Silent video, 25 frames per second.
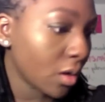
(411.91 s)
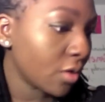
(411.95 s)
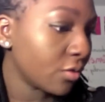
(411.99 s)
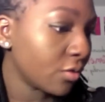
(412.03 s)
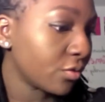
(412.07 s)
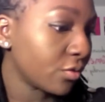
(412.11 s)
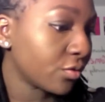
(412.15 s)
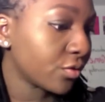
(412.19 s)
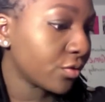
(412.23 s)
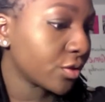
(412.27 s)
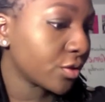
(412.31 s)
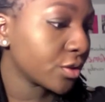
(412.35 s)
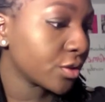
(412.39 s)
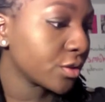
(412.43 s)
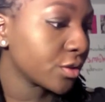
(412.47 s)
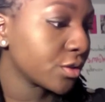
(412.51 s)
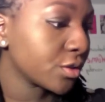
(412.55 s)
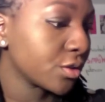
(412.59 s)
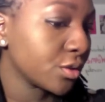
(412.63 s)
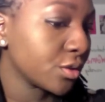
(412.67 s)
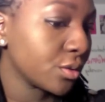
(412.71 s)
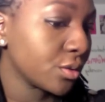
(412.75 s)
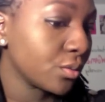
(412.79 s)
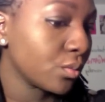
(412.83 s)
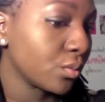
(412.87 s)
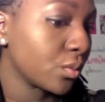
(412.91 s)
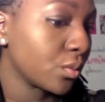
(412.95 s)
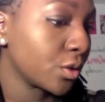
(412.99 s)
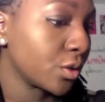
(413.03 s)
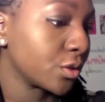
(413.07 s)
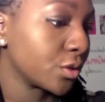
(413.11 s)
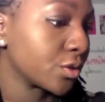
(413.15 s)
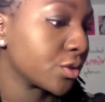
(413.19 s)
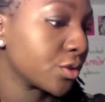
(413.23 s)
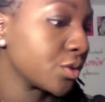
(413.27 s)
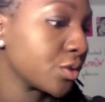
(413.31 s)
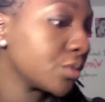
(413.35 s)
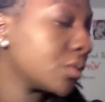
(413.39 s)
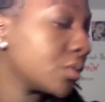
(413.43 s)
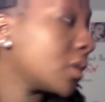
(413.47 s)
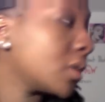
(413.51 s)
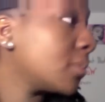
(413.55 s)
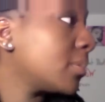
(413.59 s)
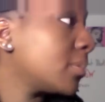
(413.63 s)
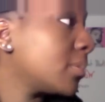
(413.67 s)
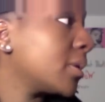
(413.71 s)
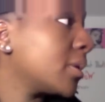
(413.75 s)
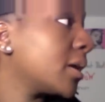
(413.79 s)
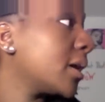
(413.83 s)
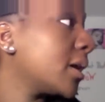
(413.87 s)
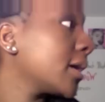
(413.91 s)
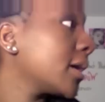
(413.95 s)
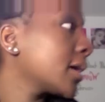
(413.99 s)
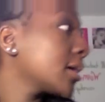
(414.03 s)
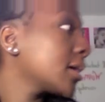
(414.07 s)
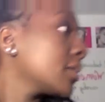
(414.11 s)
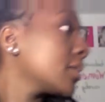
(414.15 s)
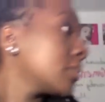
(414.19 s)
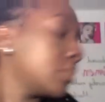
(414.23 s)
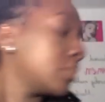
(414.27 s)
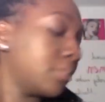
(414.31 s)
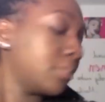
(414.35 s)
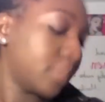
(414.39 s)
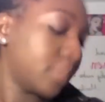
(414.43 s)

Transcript: first you want to apply a lip